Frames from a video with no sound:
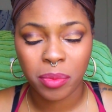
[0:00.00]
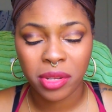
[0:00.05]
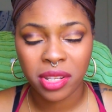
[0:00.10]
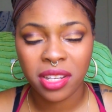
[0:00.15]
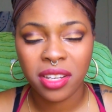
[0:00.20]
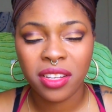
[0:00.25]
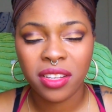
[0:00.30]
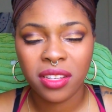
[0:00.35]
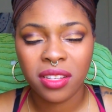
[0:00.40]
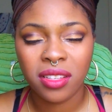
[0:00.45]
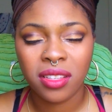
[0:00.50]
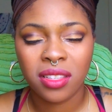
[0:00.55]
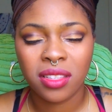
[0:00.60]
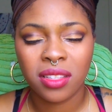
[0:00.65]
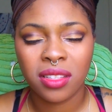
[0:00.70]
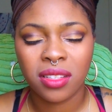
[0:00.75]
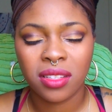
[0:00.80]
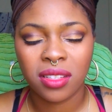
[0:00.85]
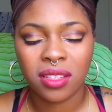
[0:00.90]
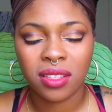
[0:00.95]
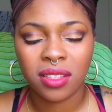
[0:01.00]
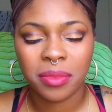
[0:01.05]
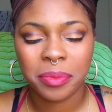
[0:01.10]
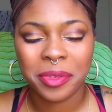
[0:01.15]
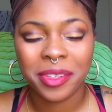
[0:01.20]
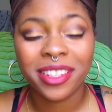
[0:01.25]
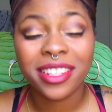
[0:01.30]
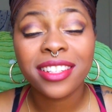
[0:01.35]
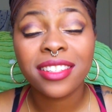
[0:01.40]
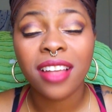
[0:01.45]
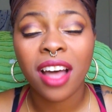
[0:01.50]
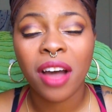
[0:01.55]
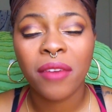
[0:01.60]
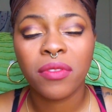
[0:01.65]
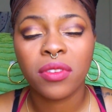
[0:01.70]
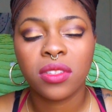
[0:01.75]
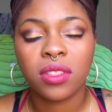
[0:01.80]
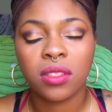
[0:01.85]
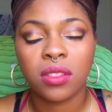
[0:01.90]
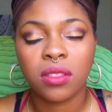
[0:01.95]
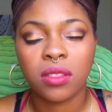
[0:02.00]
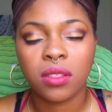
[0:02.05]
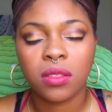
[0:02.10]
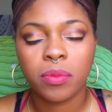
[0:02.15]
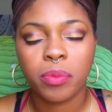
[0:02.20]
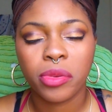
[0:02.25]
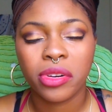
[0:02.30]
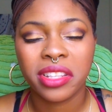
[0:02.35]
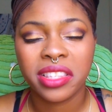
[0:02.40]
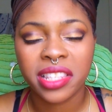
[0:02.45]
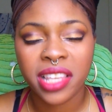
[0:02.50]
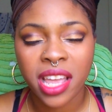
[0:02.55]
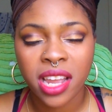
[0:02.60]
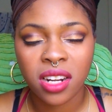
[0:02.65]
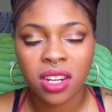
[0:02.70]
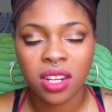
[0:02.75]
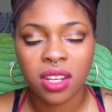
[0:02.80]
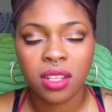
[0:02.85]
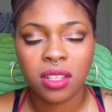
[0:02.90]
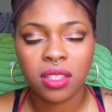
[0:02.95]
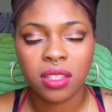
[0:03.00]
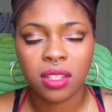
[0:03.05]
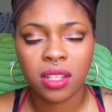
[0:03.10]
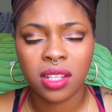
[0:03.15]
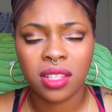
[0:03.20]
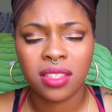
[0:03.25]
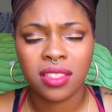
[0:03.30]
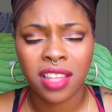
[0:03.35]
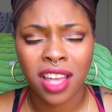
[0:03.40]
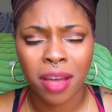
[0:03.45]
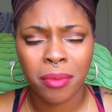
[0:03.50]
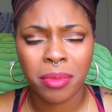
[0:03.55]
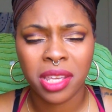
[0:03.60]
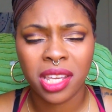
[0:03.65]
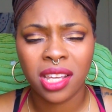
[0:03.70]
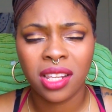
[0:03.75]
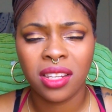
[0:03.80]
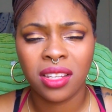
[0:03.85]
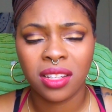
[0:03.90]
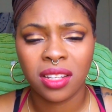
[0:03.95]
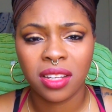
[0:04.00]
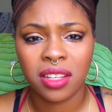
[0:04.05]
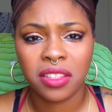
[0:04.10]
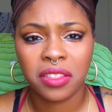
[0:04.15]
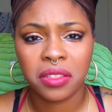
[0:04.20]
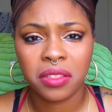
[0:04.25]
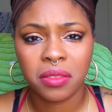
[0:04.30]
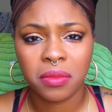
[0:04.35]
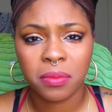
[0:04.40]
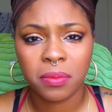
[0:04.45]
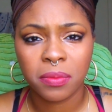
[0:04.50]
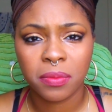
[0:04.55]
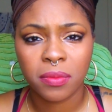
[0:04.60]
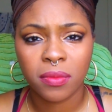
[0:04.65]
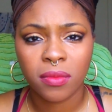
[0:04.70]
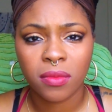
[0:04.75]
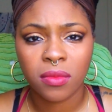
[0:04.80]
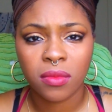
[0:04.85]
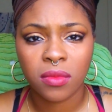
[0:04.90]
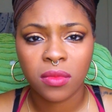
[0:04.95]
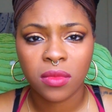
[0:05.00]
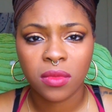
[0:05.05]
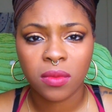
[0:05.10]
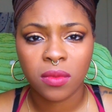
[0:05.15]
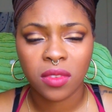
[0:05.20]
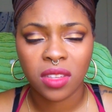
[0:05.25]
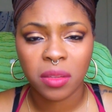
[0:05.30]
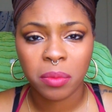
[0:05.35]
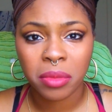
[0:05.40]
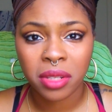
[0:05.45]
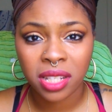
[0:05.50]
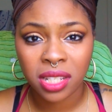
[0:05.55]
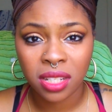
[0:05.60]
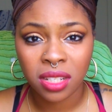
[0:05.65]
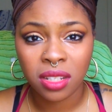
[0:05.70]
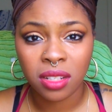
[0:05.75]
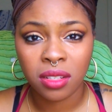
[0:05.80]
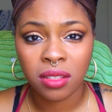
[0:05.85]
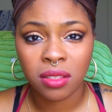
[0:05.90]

Please, police officers, protect us and stop killing us. Please.